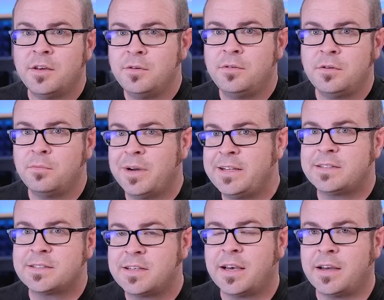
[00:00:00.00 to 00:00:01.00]
YouTube might
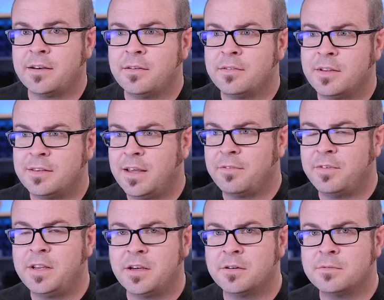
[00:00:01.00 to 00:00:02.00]
decide that that
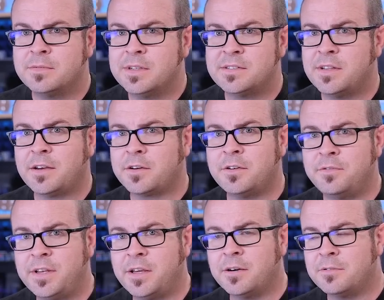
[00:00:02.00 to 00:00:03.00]
video is not a good
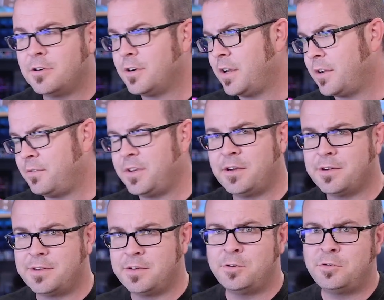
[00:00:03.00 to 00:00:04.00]
video, or not a video
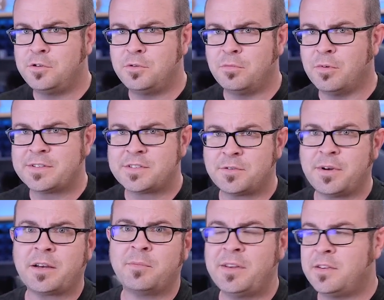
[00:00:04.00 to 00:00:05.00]
that YouTube wants to
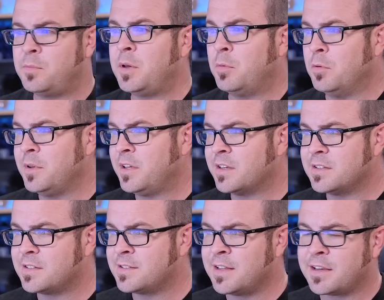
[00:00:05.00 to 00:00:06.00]
recommend to people
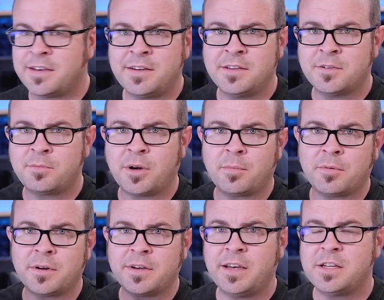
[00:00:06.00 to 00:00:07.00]
because it's not getting the
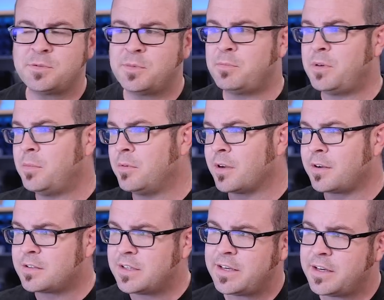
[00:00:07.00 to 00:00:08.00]
proper engagement, people
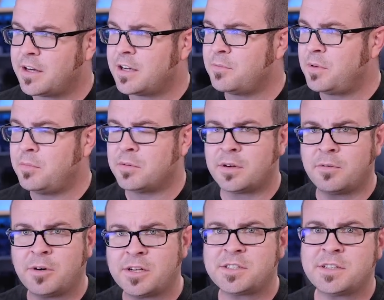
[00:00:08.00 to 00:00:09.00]
aren't clicking on it, people
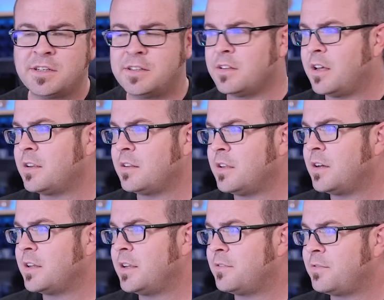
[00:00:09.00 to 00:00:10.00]
aren't watching it
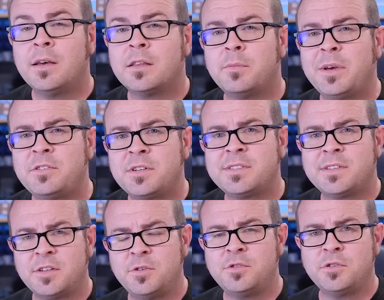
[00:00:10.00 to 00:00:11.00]
long enough. The metrics
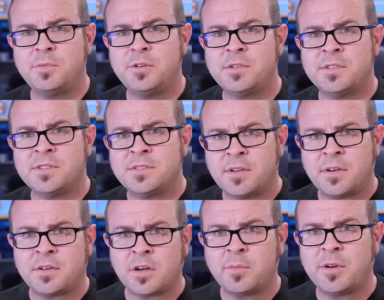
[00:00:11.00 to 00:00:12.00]
that YouTube uses to
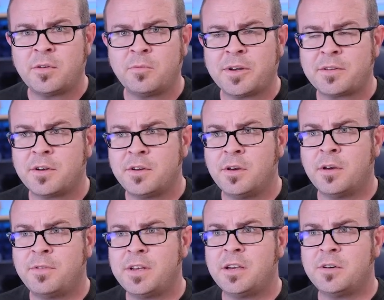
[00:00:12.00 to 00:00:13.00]
determine whether
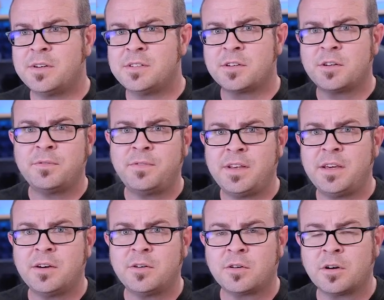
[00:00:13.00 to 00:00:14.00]
a video is a good
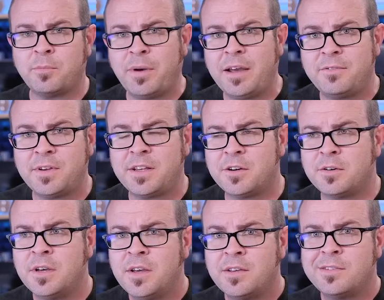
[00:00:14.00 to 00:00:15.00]
video or a bad
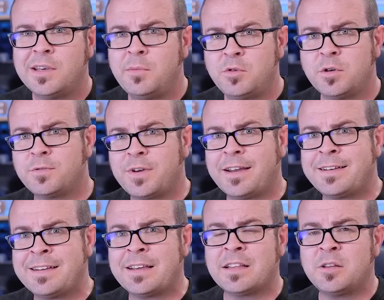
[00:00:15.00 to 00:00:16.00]
video seem to have
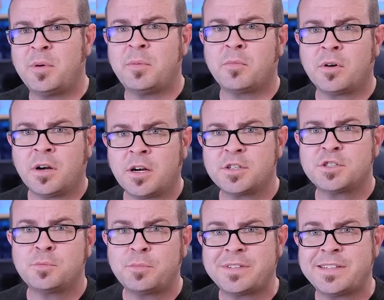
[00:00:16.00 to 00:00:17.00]
gotten a little bit more
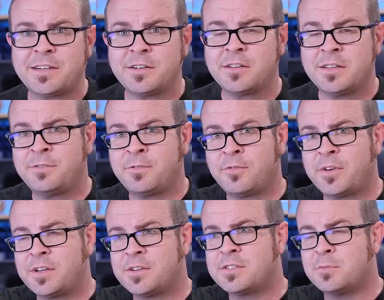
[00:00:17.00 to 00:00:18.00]
harsh, particularly for
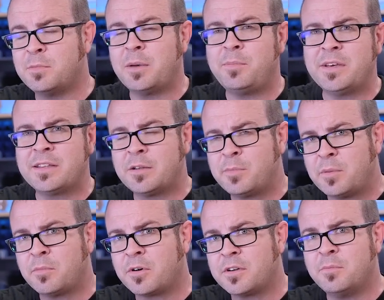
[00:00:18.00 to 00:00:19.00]
videos that might be a little bit
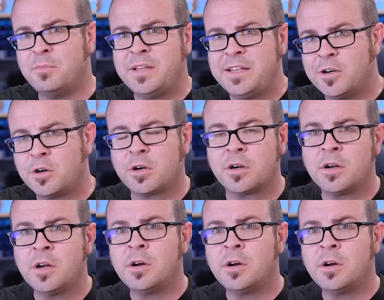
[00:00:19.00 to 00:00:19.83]
more in the mediocre